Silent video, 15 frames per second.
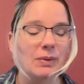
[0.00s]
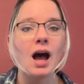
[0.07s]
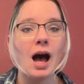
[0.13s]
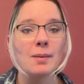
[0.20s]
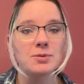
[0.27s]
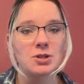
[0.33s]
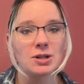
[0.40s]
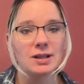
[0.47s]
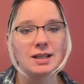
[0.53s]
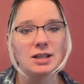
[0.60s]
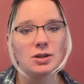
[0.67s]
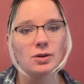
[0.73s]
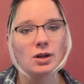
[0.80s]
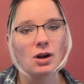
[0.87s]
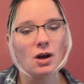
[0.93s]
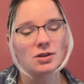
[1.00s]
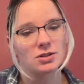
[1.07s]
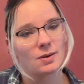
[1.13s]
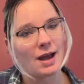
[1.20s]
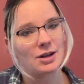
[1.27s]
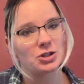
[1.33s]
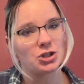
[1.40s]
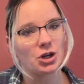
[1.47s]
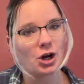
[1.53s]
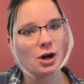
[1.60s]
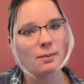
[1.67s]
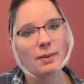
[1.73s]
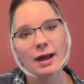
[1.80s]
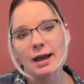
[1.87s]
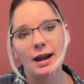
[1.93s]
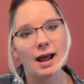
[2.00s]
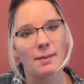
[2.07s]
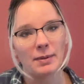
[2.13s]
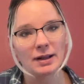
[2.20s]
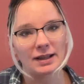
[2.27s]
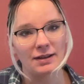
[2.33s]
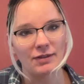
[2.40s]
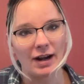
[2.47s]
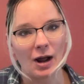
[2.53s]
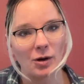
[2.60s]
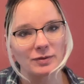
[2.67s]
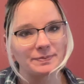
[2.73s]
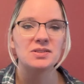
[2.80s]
Optionally, you can also add sugar, but I'm gonna leave it out.